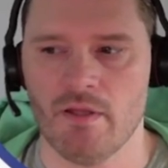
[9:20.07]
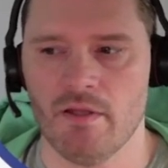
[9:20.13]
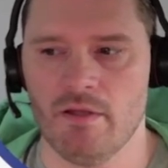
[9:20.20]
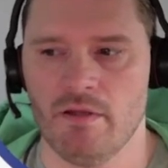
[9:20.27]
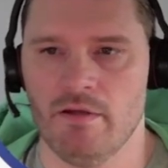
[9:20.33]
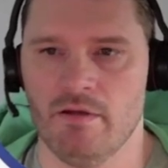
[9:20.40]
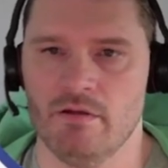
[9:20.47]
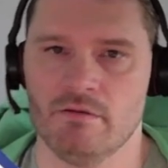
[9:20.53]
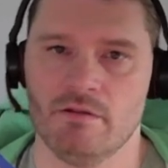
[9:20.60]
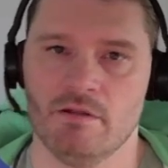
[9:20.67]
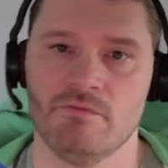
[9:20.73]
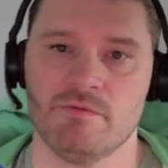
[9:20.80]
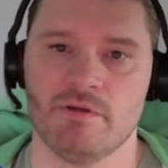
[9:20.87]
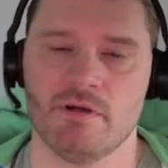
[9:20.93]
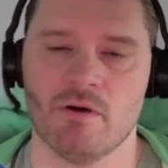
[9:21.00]
And
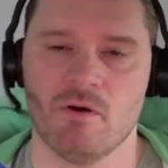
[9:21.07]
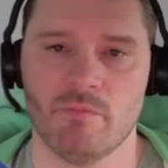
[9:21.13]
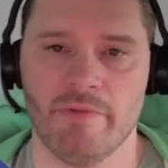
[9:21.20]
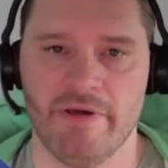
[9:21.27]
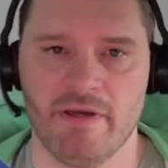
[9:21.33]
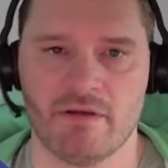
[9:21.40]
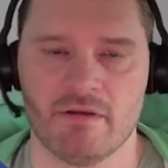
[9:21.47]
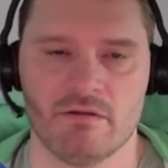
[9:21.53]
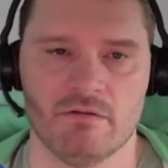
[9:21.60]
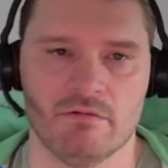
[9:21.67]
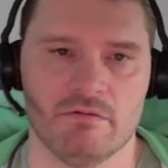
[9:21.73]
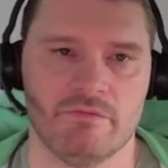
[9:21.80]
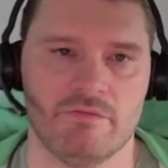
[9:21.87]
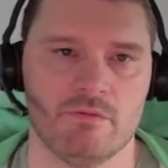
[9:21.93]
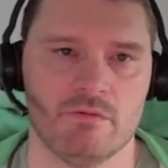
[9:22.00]
if we go back
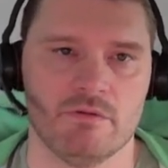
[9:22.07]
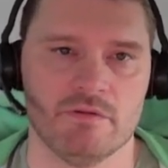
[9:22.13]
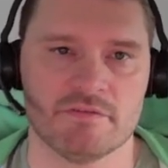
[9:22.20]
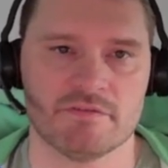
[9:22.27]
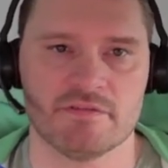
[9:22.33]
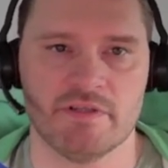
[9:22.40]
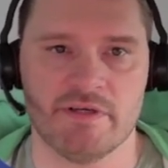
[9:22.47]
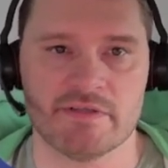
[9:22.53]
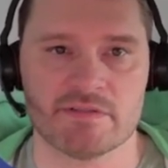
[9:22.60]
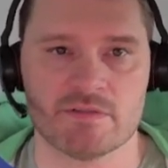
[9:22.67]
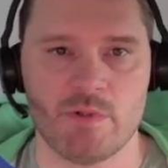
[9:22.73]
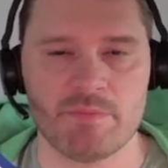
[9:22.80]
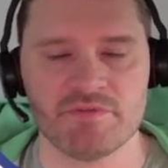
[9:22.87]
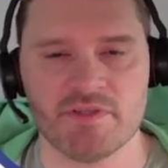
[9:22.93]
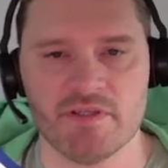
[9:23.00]
to this nice
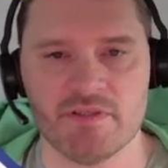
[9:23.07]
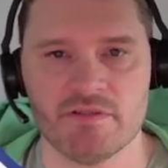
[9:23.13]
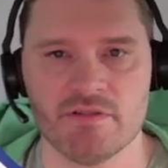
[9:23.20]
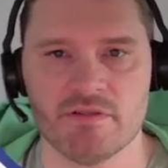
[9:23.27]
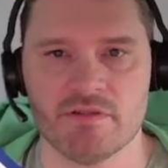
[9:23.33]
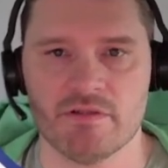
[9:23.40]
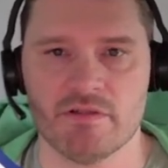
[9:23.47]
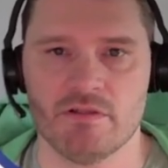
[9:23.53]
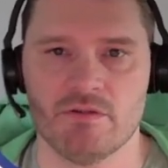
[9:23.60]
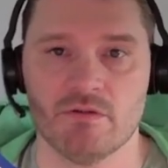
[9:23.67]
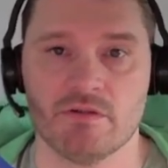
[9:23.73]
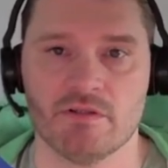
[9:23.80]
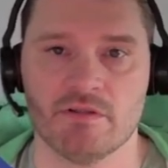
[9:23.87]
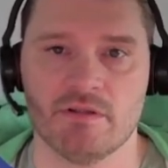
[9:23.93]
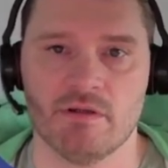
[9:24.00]
website here, you
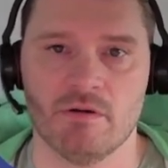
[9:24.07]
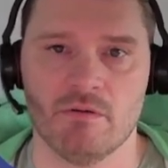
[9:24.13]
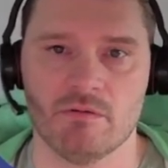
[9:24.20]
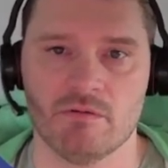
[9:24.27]
can go